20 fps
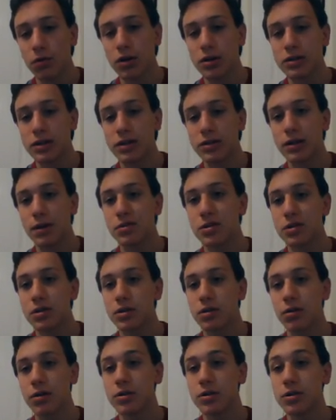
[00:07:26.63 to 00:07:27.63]
We're going to see
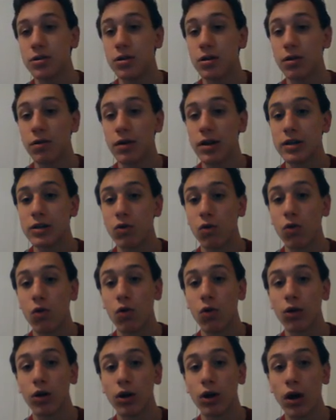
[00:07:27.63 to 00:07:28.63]
temperatures 32 degrees
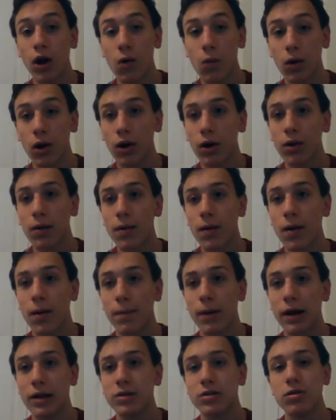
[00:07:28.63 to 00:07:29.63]
or lower
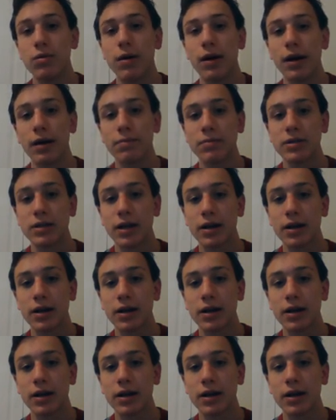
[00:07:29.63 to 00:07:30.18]
by 2 a.m.